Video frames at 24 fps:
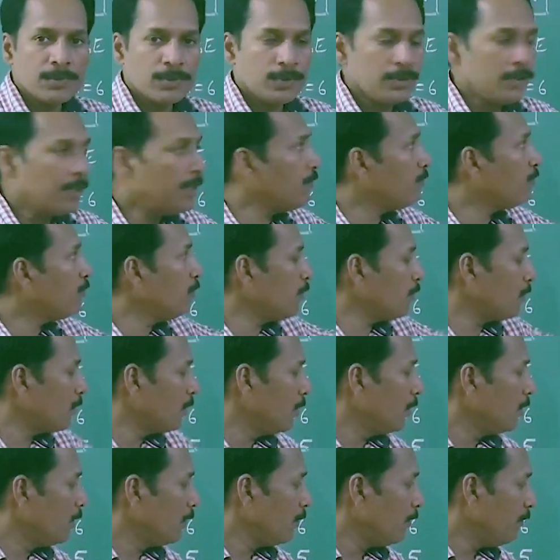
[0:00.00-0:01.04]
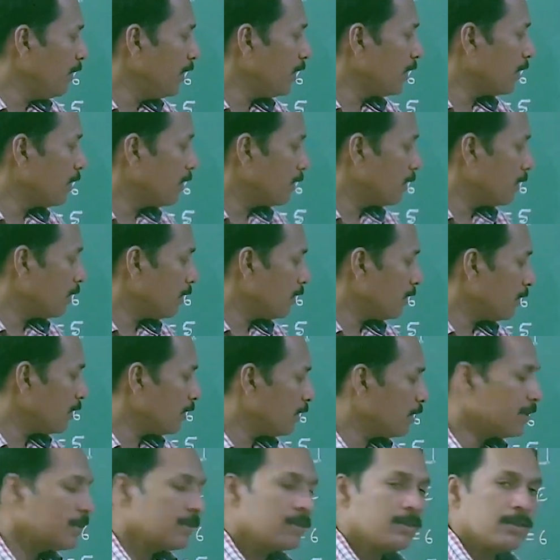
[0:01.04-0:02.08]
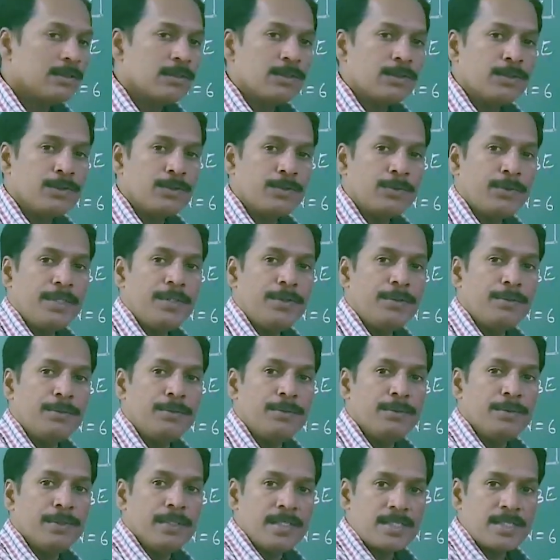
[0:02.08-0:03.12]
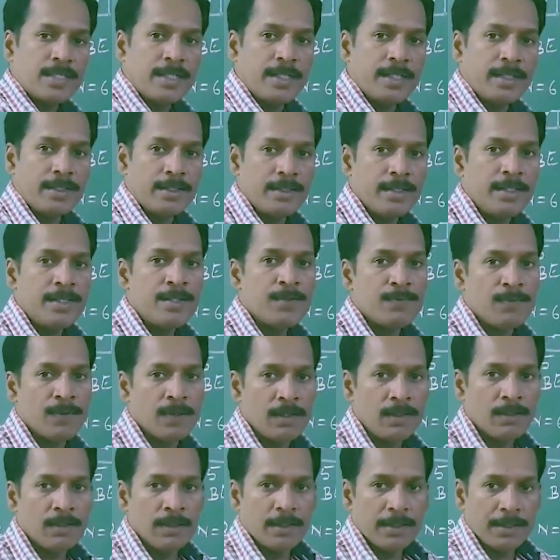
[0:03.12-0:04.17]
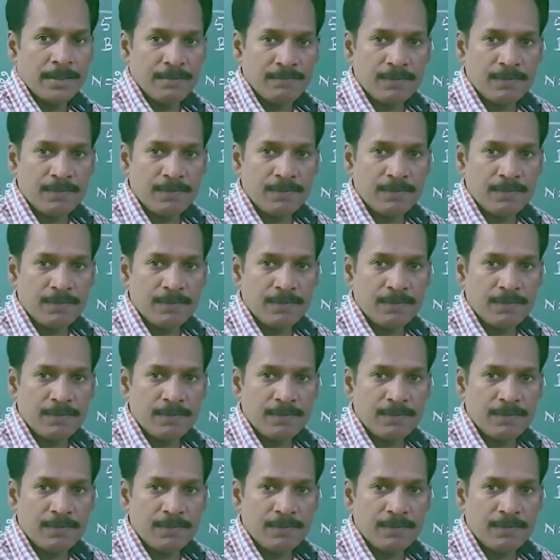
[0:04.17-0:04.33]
So therefore 22 is greater than 12.